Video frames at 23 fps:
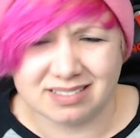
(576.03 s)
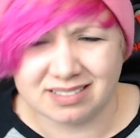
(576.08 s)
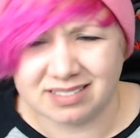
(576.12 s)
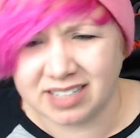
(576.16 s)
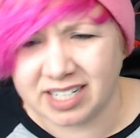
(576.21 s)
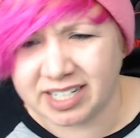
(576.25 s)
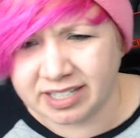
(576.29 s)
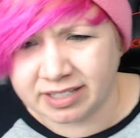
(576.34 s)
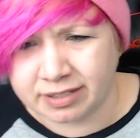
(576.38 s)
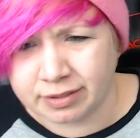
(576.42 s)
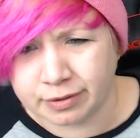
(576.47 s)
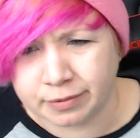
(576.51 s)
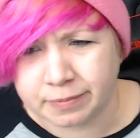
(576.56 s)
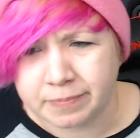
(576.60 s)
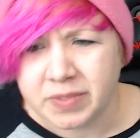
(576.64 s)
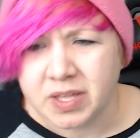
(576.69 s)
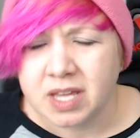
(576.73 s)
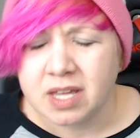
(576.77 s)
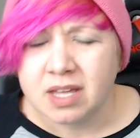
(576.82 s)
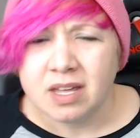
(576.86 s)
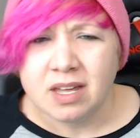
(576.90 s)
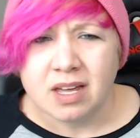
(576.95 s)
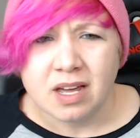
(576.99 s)
Anywho,
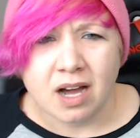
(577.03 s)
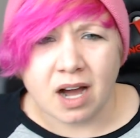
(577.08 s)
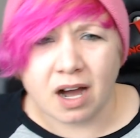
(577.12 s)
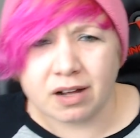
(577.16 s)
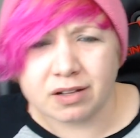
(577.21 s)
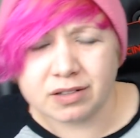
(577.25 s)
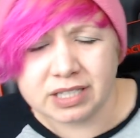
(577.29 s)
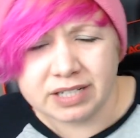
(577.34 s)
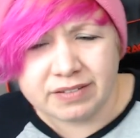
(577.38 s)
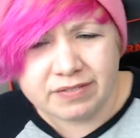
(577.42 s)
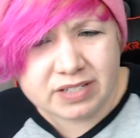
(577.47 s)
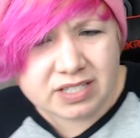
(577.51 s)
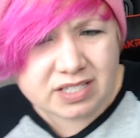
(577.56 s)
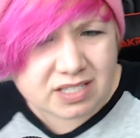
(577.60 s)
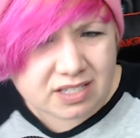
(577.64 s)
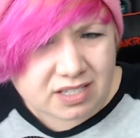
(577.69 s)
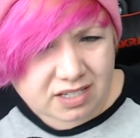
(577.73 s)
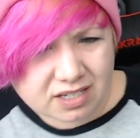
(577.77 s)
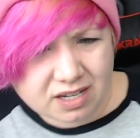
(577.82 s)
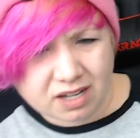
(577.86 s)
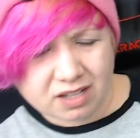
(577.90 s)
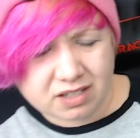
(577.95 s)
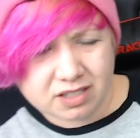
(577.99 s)
I'll leave it to
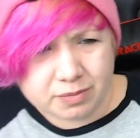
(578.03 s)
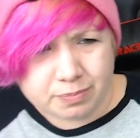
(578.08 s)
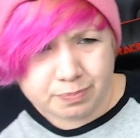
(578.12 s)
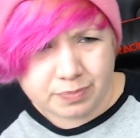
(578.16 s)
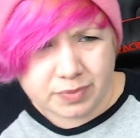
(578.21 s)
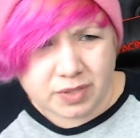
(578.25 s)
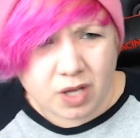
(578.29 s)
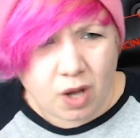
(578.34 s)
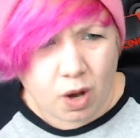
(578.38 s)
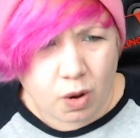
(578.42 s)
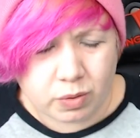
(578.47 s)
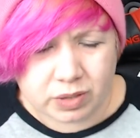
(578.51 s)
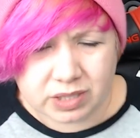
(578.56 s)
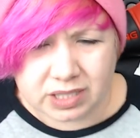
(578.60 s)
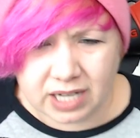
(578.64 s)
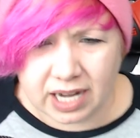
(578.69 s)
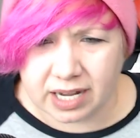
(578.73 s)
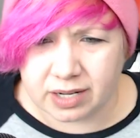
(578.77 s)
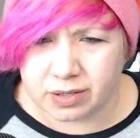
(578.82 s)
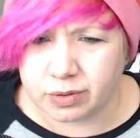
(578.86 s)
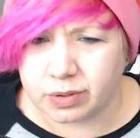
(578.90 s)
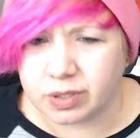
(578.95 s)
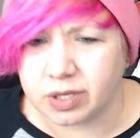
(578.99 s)
the, I'll go with the
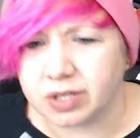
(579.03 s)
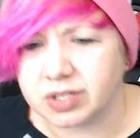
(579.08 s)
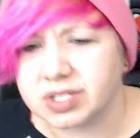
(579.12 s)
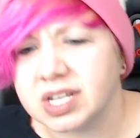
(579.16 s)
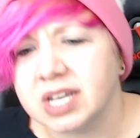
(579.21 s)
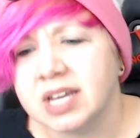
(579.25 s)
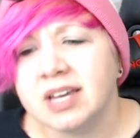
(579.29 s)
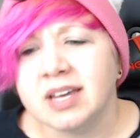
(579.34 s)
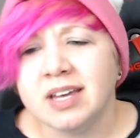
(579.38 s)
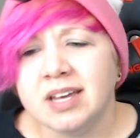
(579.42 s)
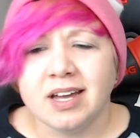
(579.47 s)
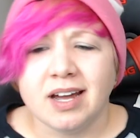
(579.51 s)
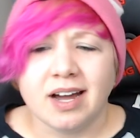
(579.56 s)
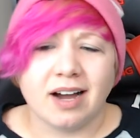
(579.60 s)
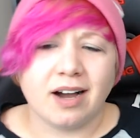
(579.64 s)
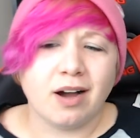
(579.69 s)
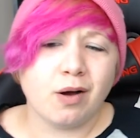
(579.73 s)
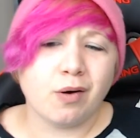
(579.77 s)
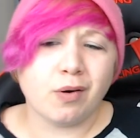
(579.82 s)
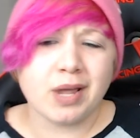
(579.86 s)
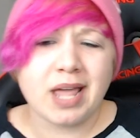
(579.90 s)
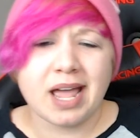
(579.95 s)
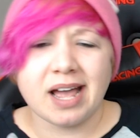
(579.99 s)
guy who cooks.
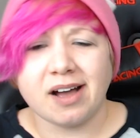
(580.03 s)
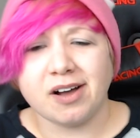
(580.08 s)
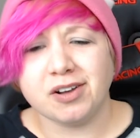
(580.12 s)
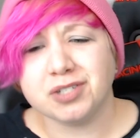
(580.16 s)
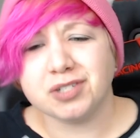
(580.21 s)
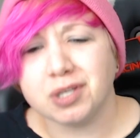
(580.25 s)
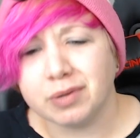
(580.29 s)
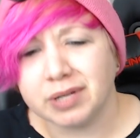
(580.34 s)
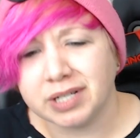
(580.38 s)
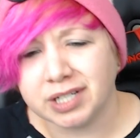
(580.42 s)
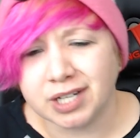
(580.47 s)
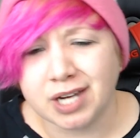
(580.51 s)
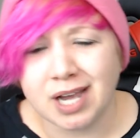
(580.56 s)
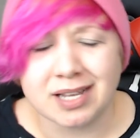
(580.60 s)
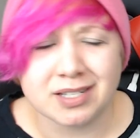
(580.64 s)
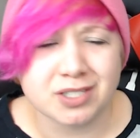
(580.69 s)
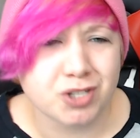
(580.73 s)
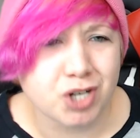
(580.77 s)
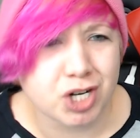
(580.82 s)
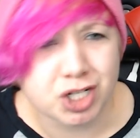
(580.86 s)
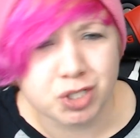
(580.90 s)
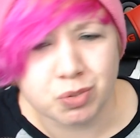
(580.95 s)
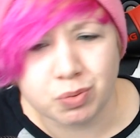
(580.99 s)
Oh, yeah, also, in
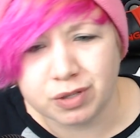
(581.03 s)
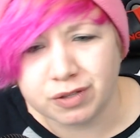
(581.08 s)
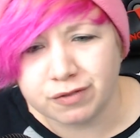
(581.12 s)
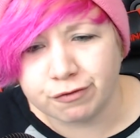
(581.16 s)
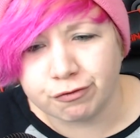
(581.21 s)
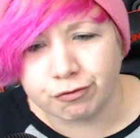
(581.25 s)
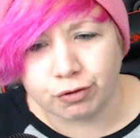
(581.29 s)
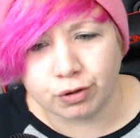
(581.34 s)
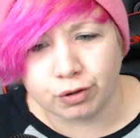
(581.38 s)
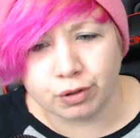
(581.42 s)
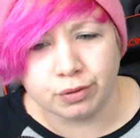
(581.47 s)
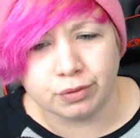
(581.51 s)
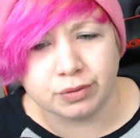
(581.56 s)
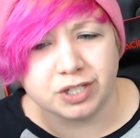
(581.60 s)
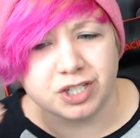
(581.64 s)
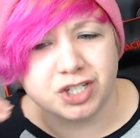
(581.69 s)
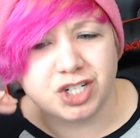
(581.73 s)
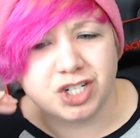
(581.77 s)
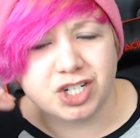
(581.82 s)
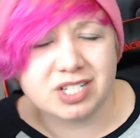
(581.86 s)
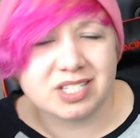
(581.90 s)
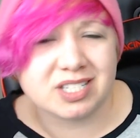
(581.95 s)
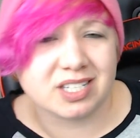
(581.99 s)
contrast with Vroon,
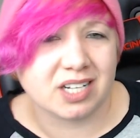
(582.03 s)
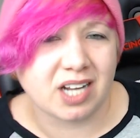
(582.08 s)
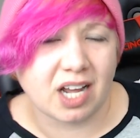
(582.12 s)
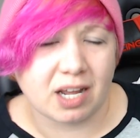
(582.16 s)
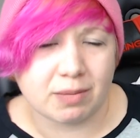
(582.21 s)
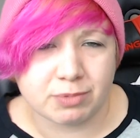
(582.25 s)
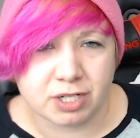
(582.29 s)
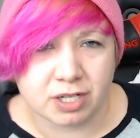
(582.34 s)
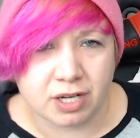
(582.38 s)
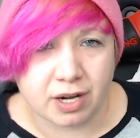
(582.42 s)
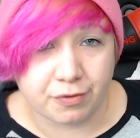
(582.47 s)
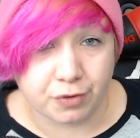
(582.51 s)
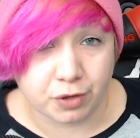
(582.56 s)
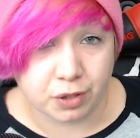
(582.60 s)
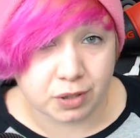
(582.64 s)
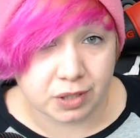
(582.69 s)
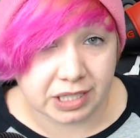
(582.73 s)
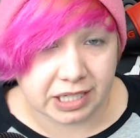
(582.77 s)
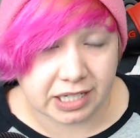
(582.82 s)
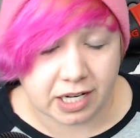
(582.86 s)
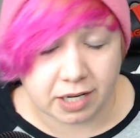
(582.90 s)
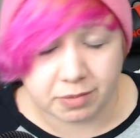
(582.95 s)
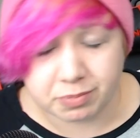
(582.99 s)
she's the type to never
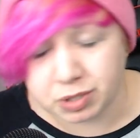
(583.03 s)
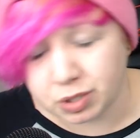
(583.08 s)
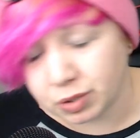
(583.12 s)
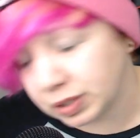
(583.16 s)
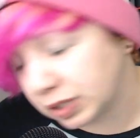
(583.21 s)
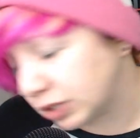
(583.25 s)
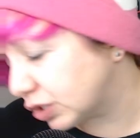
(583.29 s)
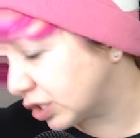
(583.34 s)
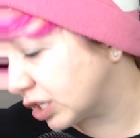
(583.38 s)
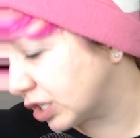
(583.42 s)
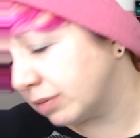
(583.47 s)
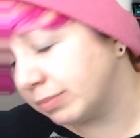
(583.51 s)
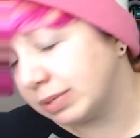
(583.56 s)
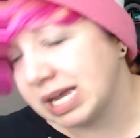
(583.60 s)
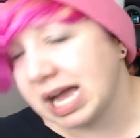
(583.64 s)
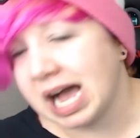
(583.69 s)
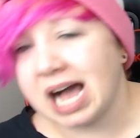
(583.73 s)
clean up. So there's going to be,